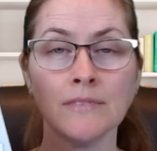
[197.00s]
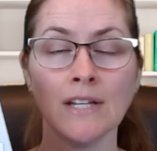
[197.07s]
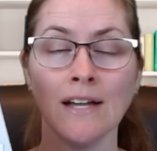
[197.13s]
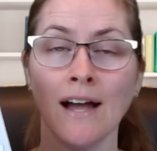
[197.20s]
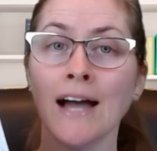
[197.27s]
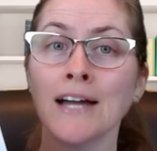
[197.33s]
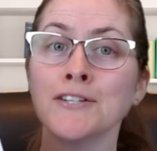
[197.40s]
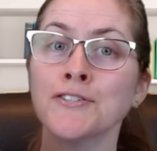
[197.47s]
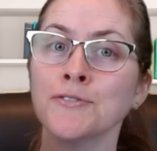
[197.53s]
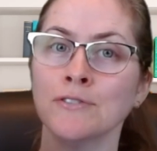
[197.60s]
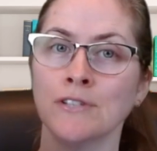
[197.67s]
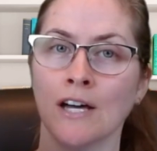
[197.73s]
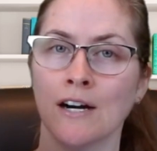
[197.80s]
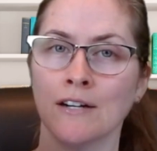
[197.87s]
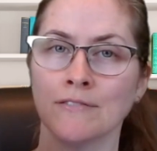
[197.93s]
I do
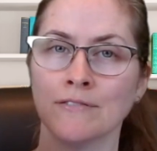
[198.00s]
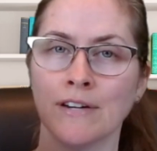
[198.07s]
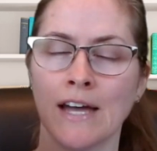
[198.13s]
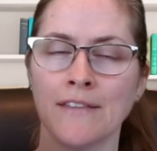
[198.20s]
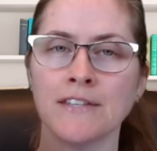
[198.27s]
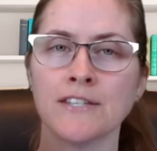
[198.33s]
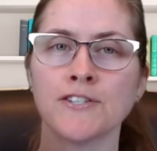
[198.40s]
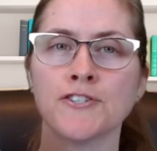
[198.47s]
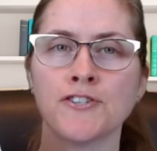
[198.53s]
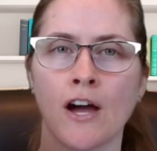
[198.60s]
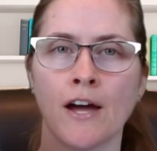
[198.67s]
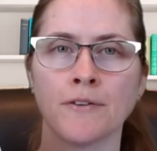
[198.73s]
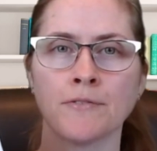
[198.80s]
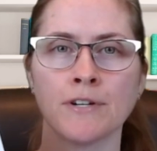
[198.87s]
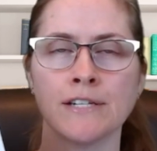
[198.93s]
love. And this
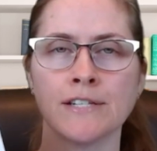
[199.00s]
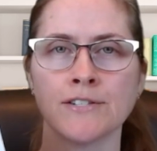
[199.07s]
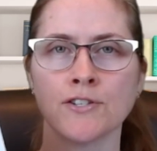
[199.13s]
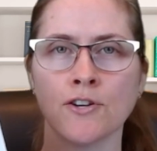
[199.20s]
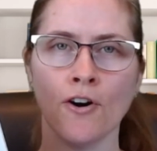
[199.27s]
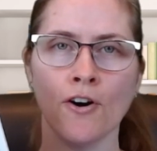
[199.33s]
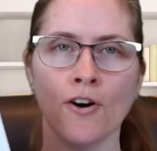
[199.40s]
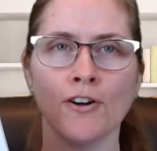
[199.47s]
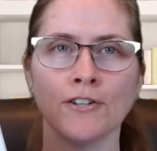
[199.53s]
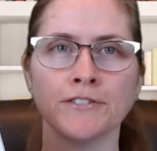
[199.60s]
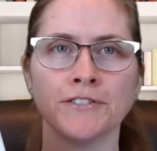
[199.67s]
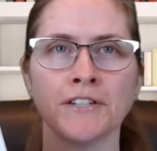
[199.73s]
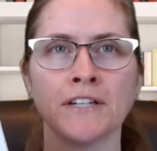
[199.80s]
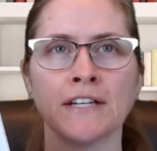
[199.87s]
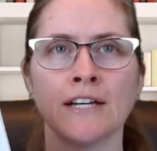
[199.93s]
genre is
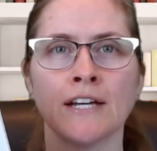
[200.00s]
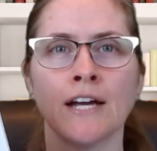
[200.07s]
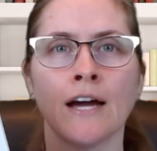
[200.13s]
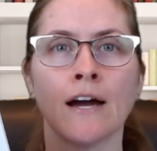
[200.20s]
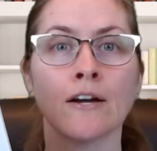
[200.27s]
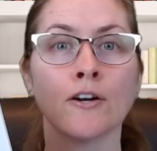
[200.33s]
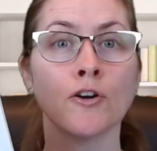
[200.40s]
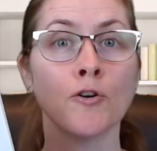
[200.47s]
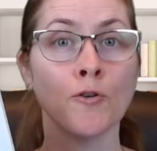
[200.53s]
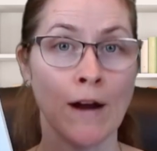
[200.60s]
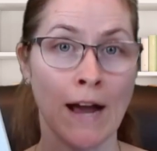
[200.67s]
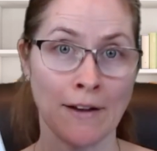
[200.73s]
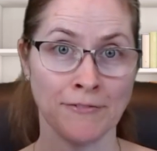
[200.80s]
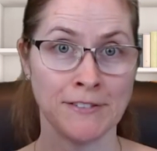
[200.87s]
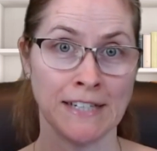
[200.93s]
called
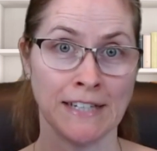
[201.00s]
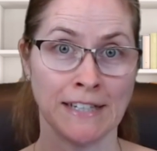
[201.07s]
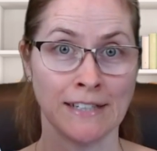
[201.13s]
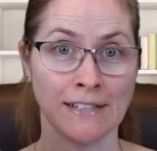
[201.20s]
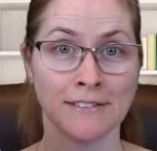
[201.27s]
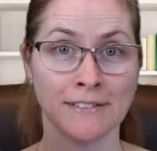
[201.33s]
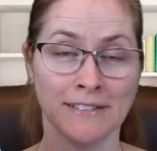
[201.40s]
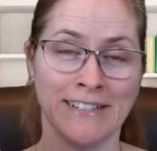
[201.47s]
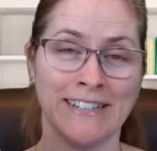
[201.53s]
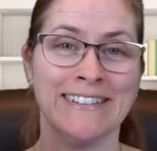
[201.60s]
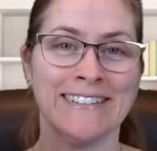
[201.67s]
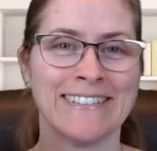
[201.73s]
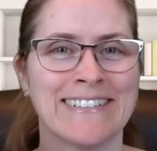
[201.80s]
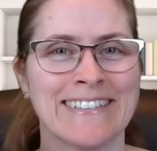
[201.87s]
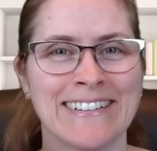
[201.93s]
crafting.
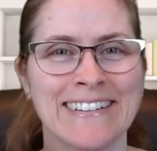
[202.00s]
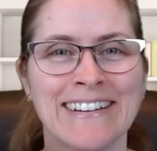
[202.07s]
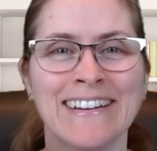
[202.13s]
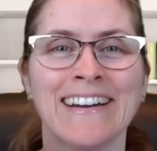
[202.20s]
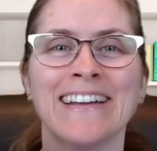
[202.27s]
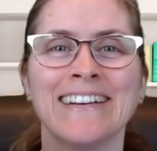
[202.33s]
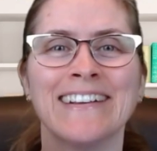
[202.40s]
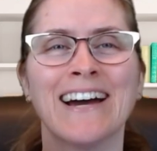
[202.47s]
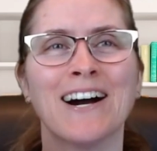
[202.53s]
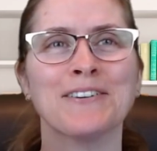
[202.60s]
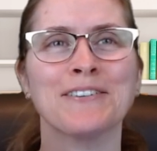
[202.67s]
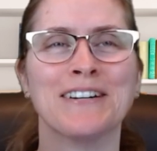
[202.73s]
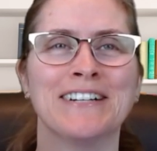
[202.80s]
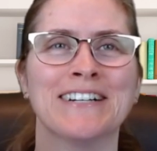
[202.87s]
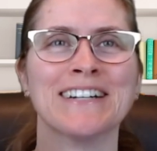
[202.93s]
Now,
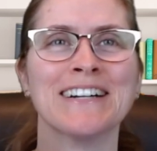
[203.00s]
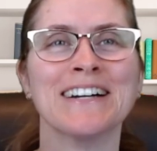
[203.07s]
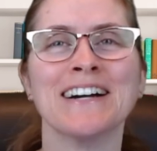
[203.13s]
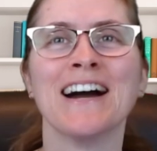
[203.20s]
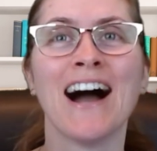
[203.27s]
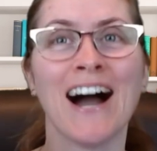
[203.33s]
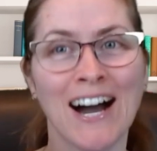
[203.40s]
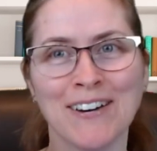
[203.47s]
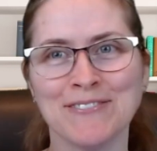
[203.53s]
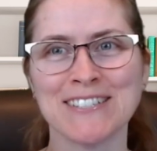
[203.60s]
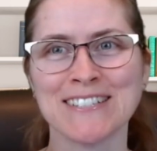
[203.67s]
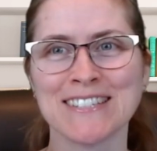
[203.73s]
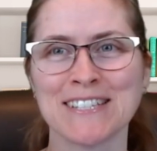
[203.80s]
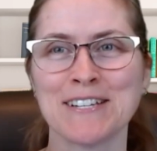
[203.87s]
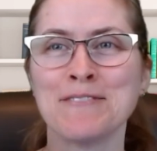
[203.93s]

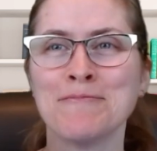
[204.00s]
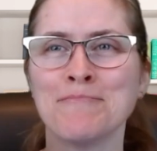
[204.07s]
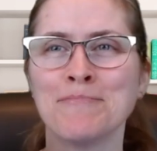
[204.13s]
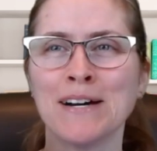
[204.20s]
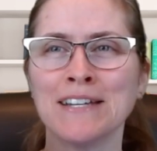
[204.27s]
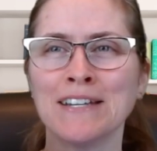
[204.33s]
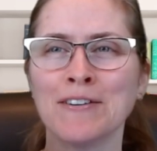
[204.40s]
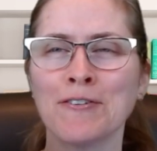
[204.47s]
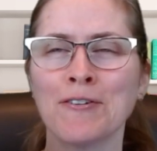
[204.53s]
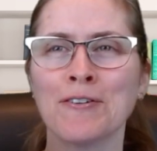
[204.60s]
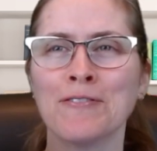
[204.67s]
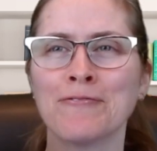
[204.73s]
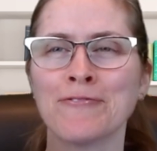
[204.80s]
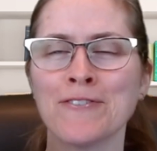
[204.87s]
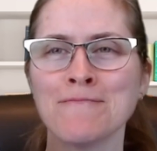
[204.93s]
obviously, but
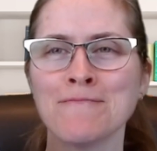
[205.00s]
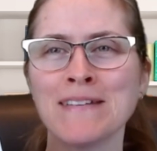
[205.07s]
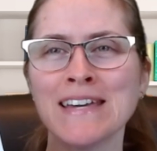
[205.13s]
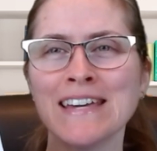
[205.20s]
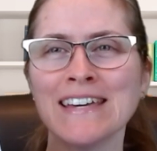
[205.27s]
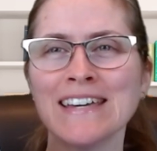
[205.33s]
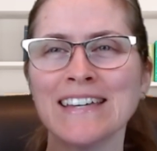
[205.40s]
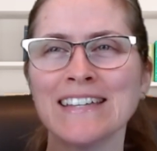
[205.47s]
for me,